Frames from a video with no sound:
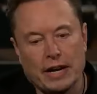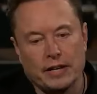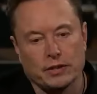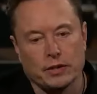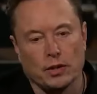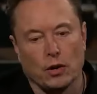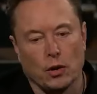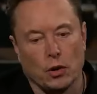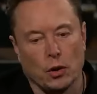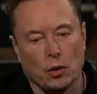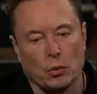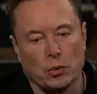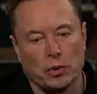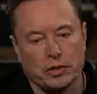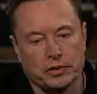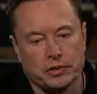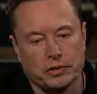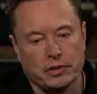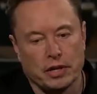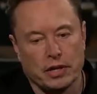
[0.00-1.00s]
Musk
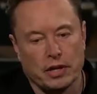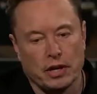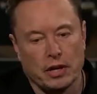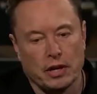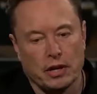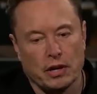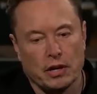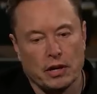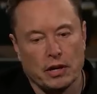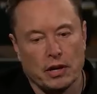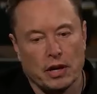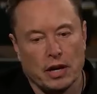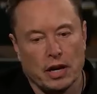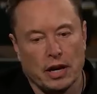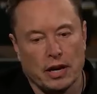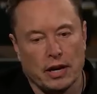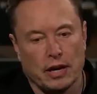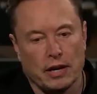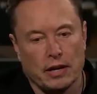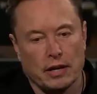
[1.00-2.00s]
emphasized the preference for
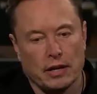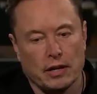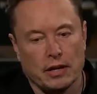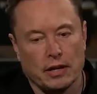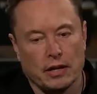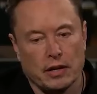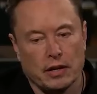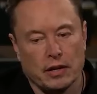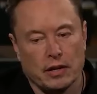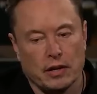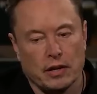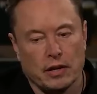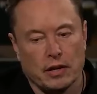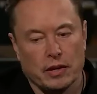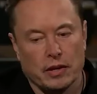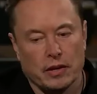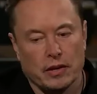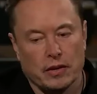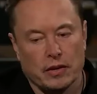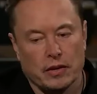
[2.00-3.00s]
cameras over
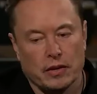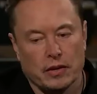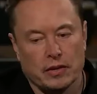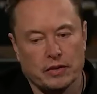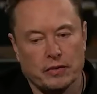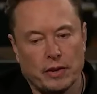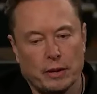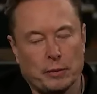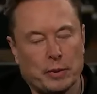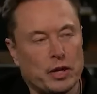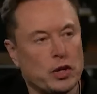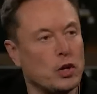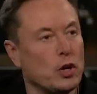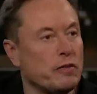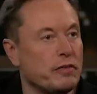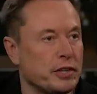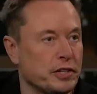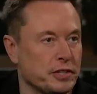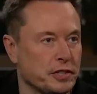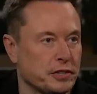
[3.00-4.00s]
LiDAR, aligning
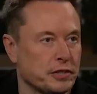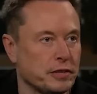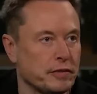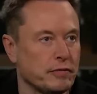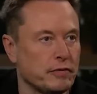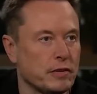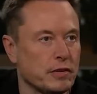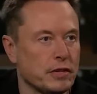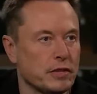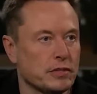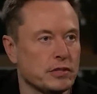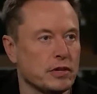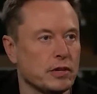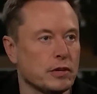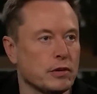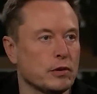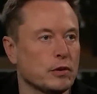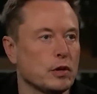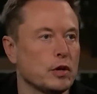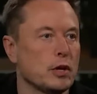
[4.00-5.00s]
with the idea that
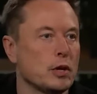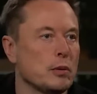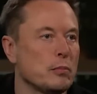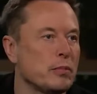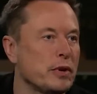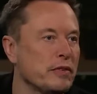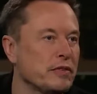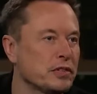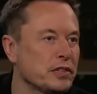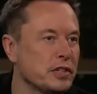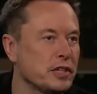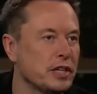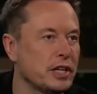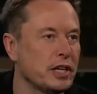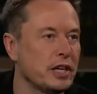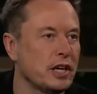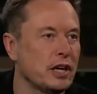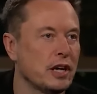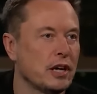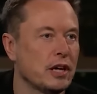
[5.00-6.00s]
roads are designed for human
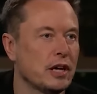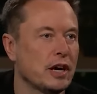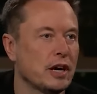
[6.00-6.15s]
visual